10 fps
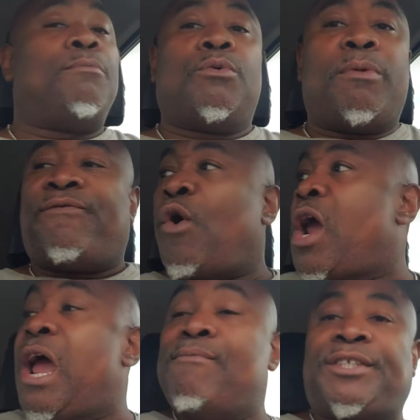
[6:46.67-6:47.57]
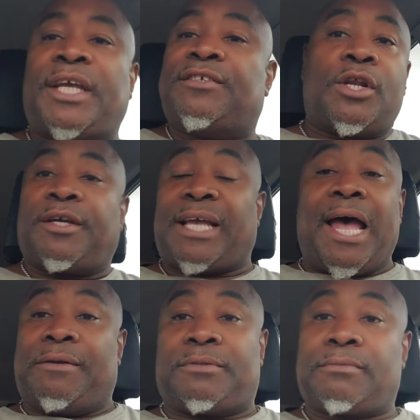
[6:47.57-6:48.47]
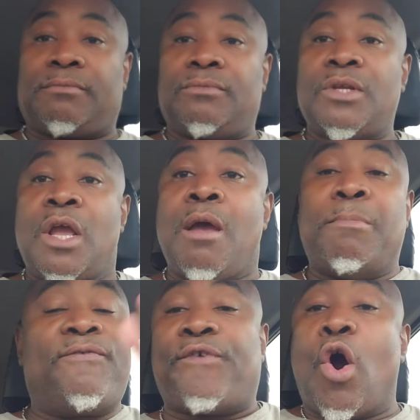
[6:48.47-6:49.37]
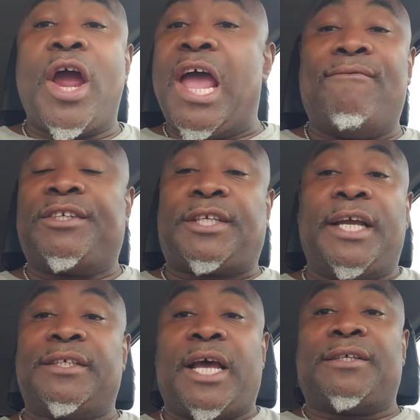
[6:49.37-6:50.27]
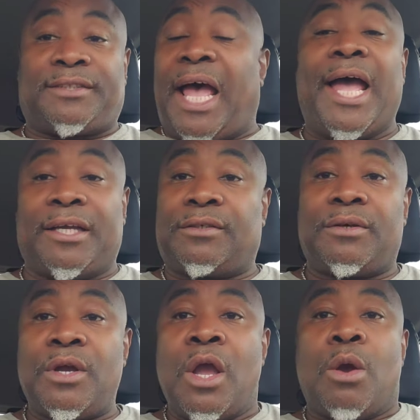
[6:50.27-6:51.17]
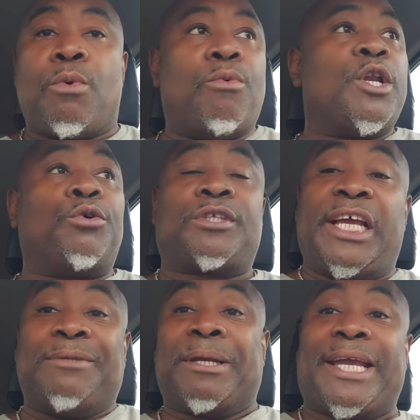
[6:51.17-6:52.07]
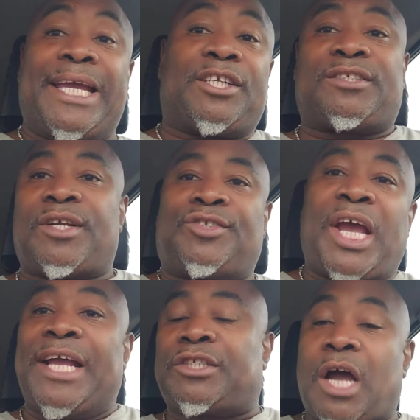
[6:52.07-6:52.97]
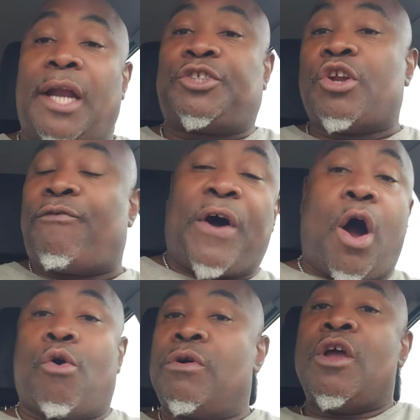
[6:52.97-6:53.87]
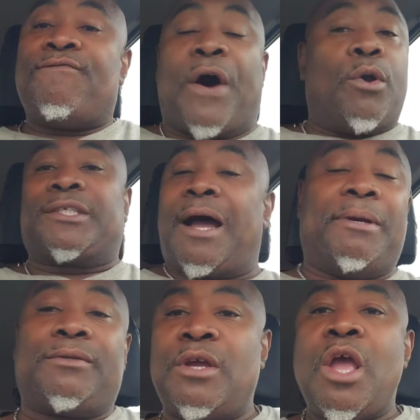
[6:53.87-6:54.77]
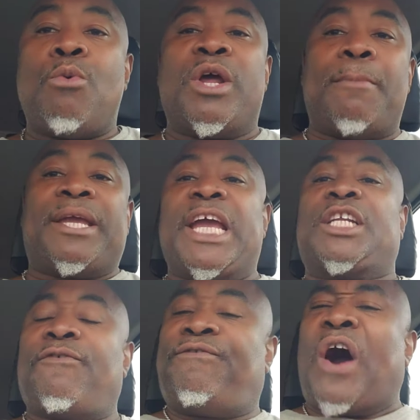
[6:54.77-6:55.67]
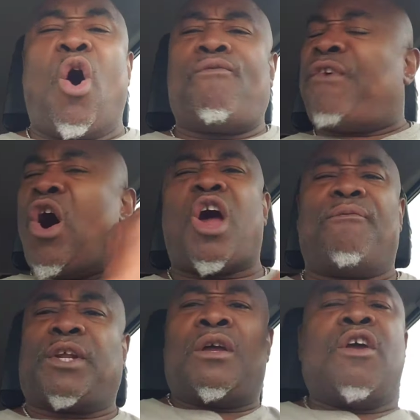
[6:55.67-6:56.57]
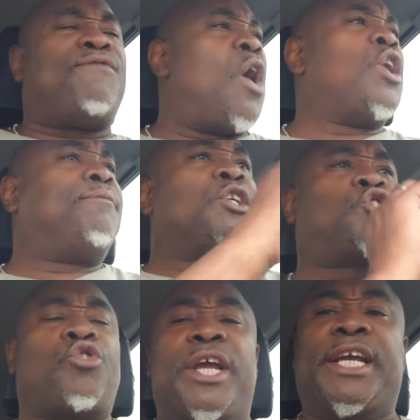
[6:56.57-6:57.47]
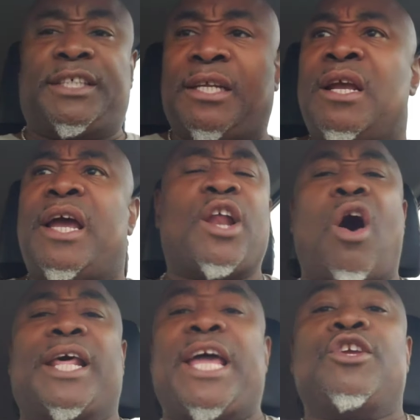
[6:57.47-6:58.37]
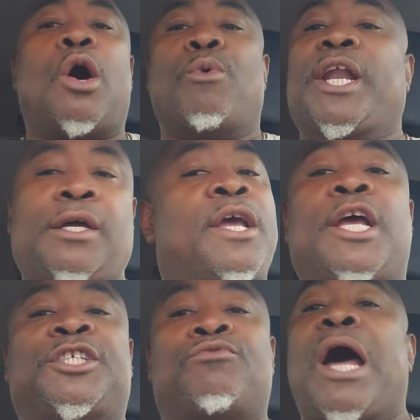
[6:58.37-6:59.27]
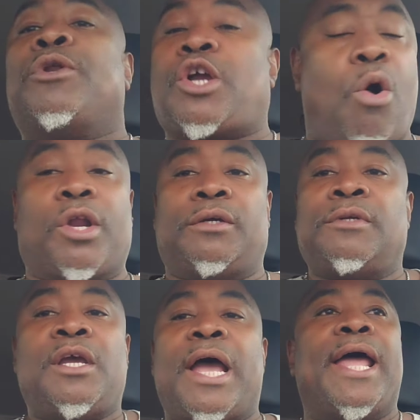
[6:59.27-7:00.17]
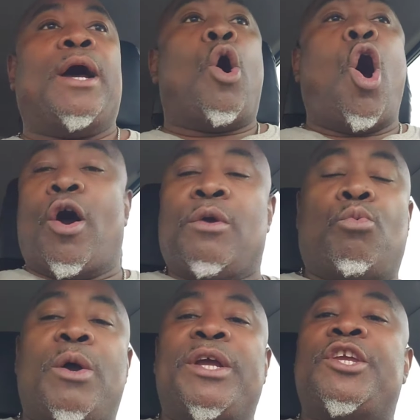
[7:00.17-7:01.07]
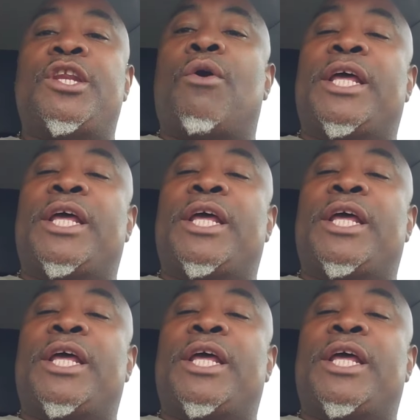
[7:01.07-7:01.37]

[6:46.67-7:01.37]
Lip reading: Before every season, there are signs. Before every season, there are signs. When those leaves begin to change colors, you know fall. Fall is coming. When they begin to fall off the trees and all of that, you know winter is around the corner. Or when you know